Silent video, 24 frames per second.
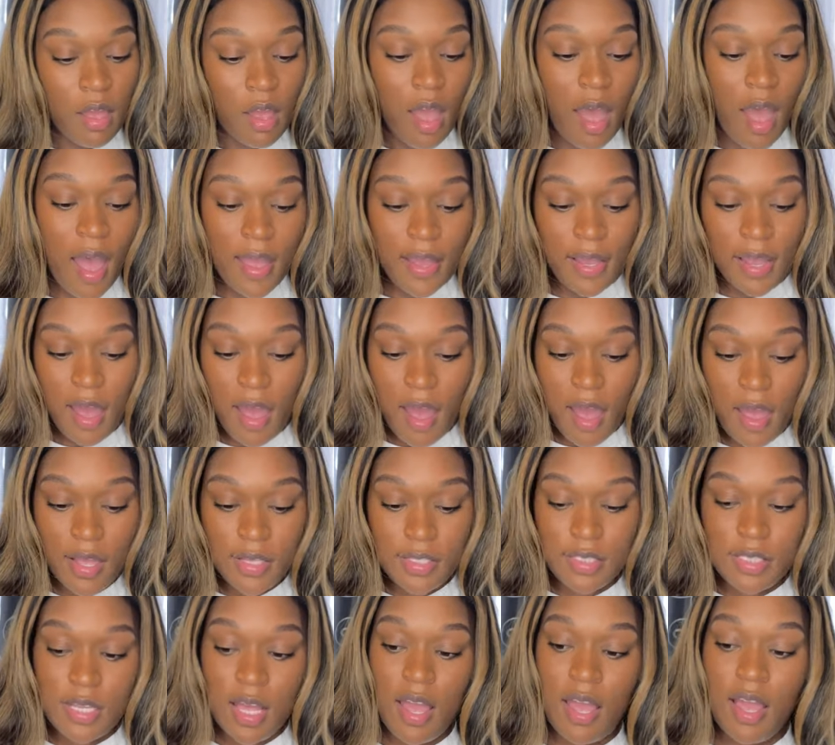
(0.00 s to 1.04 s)
I got
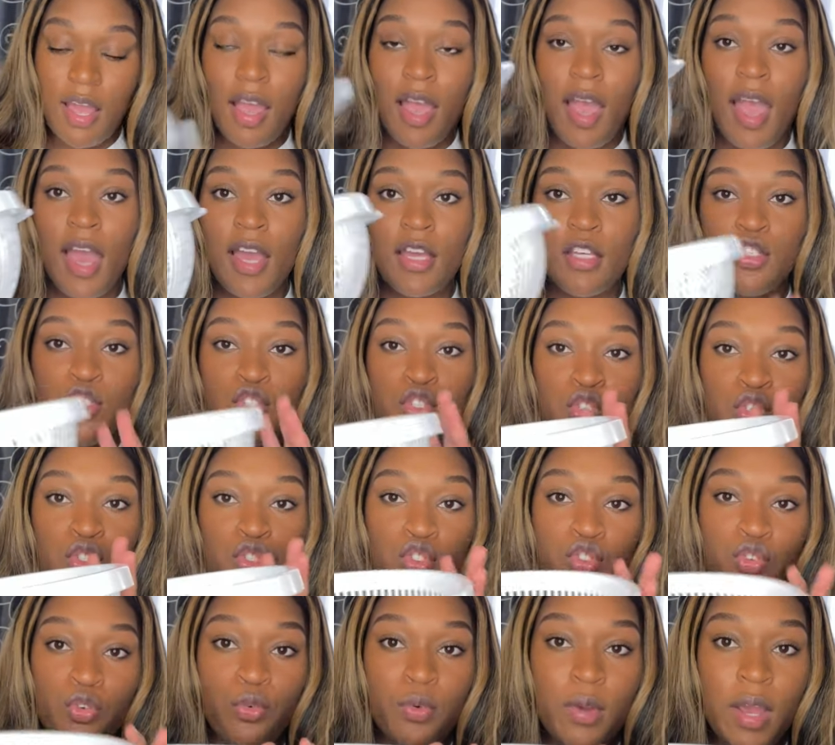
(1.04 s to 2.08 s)
a
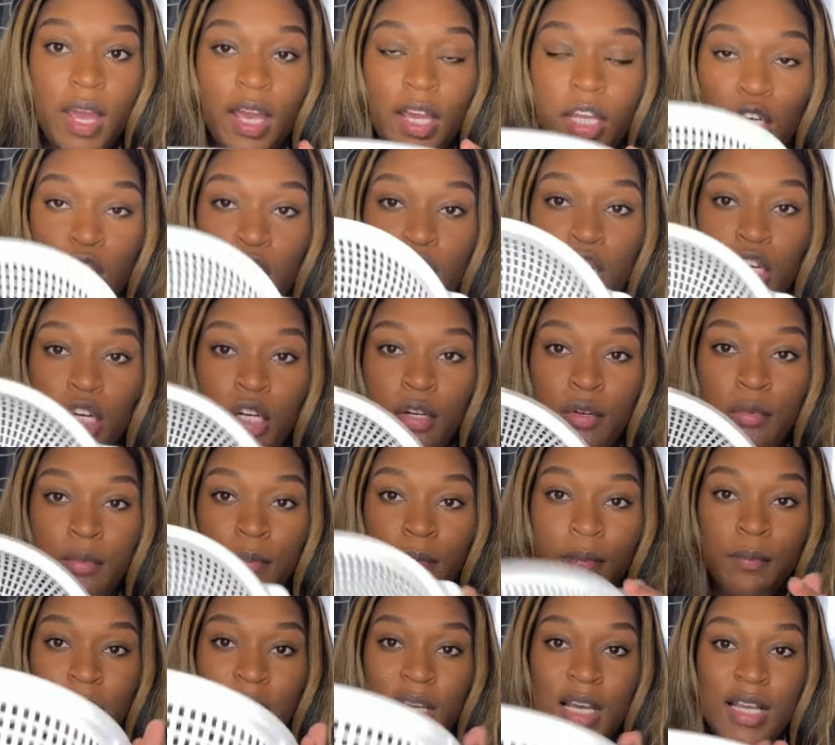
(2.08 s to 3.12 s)
strainer
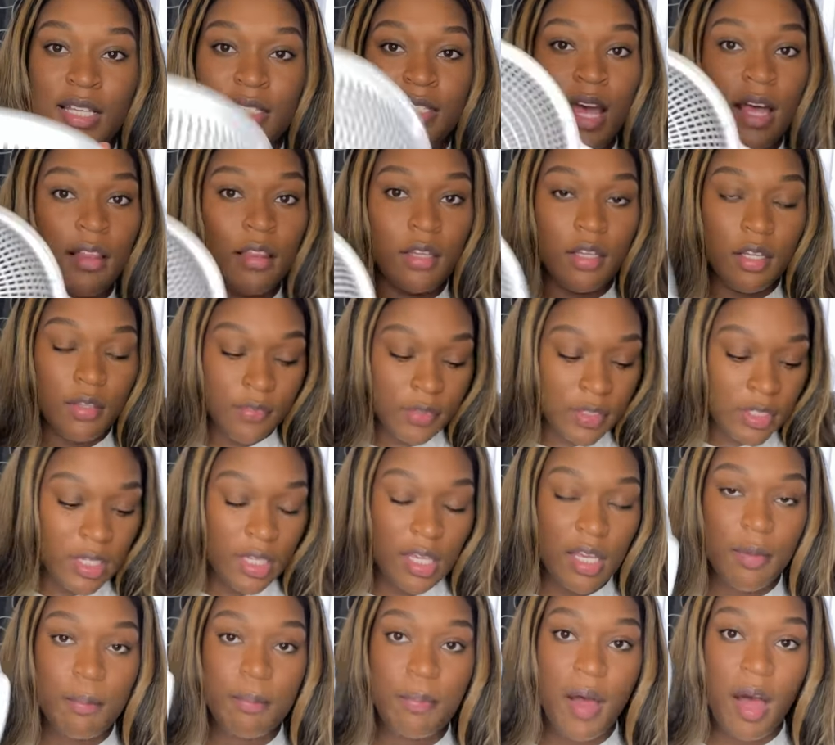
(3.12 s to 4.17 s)
because I love
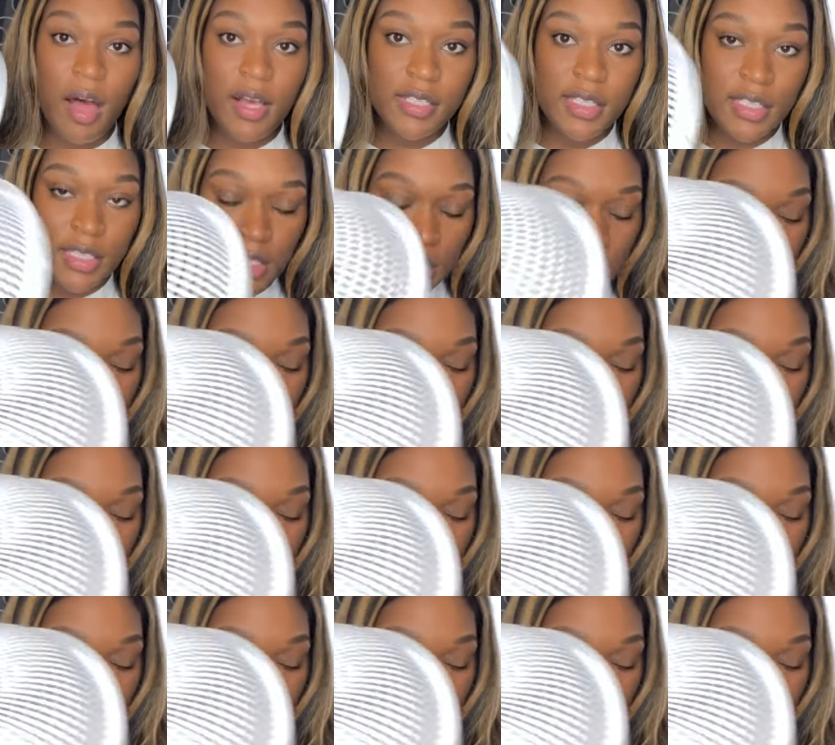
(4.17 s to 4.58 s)
cooking pasta